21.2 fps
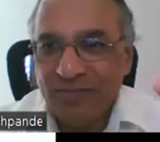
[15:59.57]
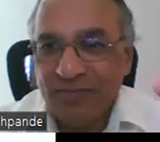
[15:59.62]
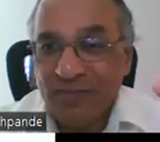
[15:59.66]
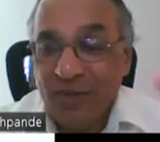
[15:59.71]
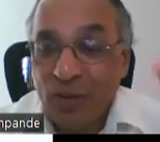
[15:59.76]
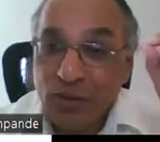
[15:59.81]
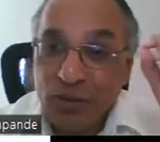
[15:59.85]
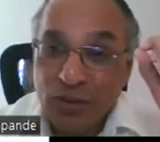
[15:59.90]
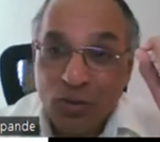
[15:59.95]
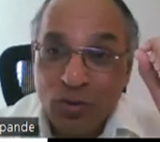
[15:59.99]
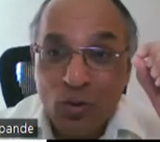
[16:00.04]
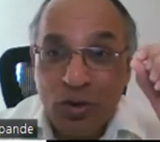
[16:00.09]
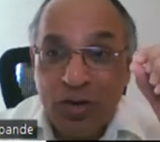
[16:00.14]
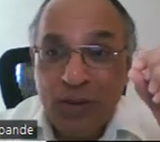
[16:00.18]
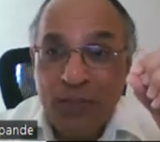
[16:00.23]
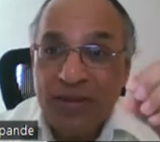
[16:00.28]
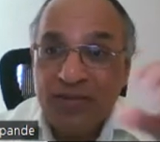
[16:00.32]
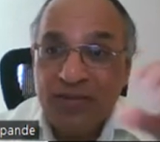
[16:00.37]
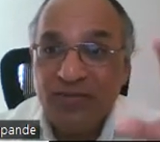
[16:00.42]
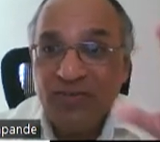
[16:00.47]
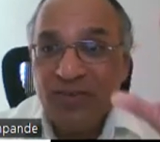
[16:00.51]
Now the
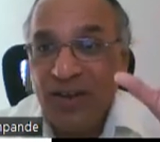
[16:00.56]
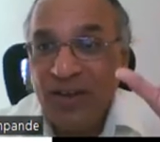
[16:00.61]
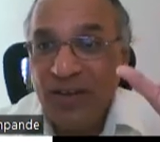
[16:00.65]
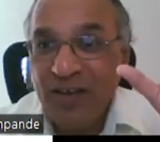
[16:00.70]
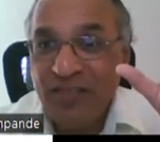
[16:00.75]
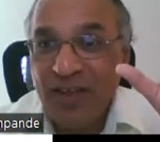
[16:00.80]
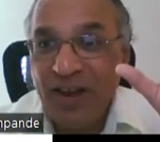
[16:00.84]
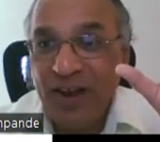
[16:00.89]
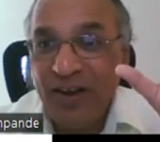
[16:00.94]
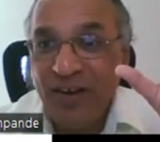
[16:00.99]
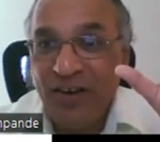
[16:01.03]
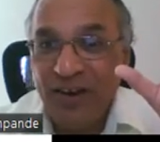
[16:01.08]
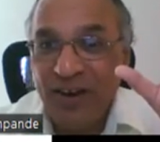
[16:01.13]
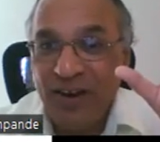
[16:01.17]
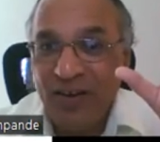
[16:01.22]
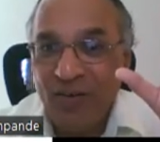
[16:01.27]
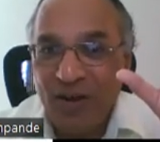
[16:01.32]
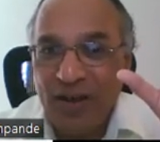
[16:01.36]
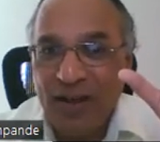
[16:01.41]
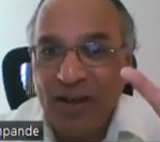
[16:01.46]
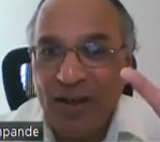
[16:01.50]
sodium has taken the entry,
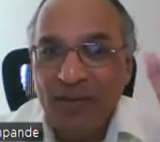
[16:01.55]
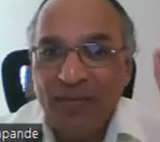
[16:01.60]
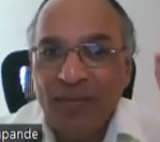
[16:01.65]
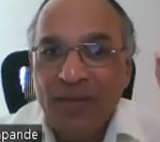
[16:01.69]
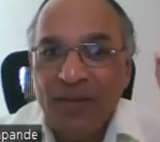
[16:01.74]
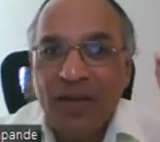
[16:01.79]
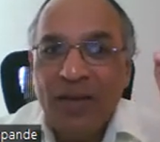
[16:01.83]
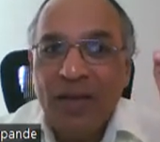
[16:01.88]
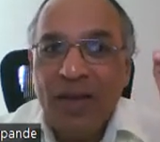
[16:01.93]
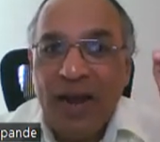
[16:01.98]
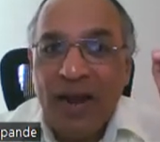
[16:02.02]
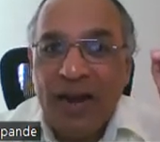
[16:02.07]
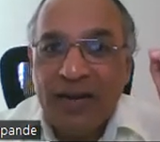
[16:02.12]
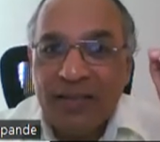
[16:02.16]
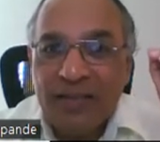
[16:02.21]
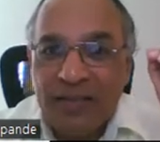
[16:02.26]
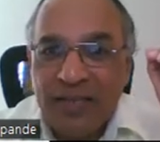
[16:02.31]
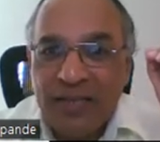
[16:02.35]
okay, and